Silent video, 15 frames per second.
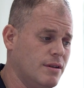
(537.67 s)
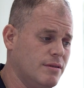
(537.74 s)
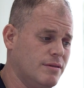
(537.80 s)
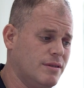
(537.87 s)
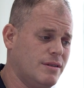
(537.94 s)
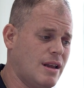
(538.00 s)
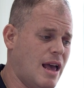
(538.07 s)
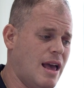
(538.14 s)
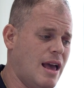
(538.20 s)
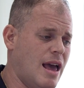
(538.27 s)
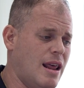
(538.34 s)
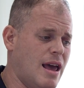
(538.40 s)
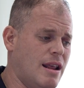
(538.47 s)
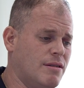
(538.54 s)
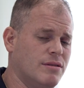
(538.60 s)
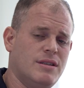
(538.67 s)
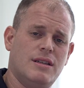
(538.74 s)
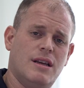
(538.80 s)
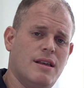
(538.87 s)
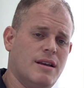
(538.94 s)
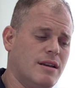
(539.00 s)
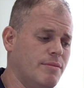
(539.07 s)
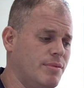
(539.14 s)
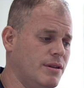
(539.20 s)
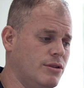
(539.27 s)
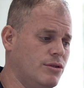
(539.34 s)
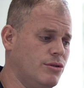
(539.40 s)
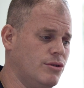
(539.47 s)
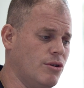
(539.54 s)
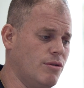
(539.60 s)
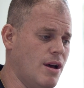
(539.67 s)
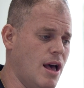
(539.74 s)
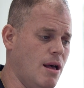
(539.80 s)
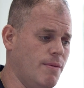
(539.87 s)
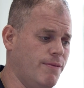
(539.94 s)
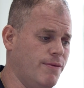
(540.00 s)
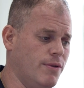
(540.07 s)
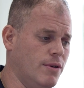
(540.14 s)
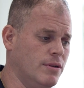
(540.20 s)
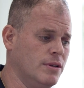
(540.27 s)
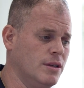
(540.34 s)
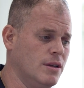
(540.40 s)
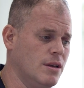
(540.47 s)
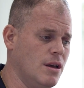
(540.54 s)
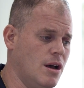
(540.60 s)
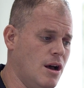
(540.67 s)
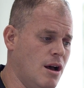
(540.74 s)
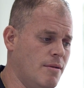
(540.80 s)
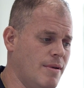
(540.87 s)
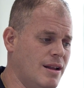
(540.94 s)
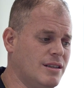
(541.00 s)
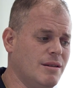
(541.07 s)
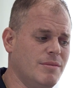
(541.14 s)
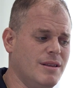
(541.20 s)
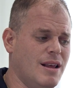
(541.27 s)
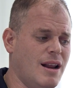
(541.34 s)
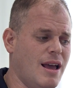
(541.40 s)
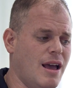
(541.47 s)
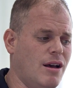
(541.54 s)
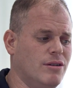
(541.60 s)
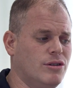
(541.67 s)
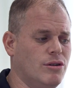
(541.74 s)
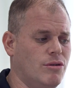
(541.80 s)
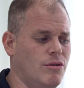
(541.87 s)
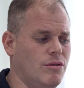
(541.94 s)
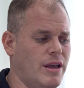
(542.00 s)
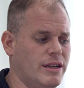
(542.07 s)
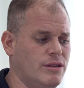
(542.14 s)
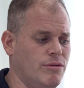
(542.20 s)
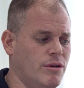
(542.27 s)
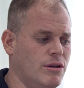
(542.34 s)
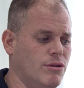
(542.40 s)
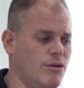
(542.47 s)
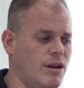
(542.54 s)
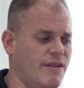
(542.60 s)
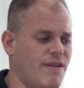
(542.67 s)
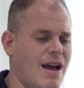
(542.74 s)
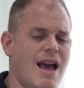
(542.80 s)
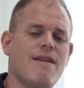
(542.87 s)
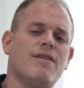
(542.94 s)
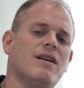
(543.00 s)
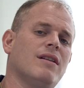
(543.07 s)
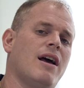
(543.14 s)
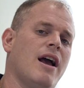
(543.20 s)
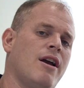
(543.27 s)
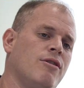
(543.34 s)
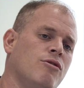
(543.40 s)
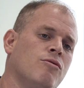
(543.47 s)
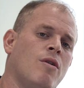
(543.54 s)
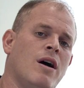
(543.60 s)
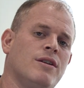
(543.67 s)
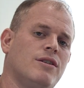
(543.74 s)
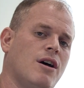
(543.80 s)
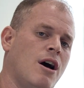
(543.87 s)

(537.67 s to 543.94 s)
So I don't see how that could be so helpful. And something that I also like to include, if I have a client who wants